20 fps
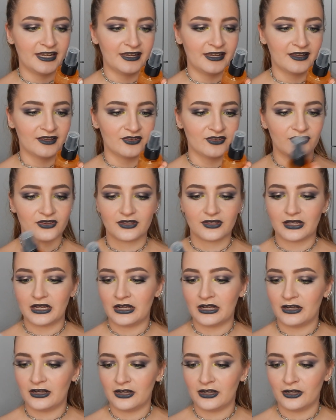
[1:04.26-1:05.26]
is
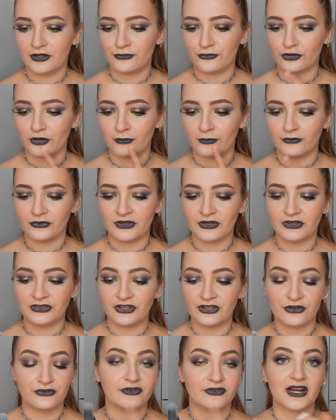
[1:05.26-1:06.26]
uh, from
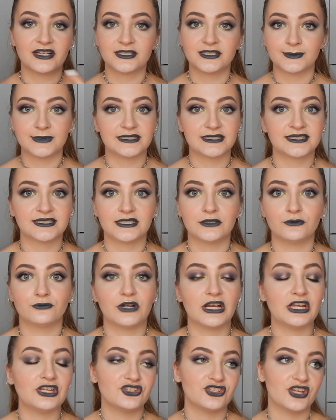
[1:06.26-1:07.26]
their vitamin C
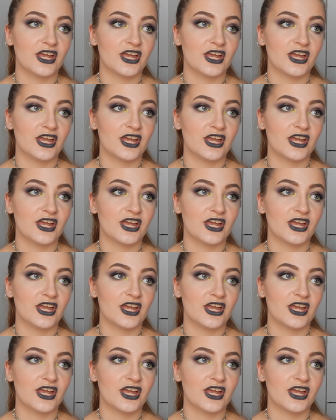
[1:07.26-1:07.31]
range.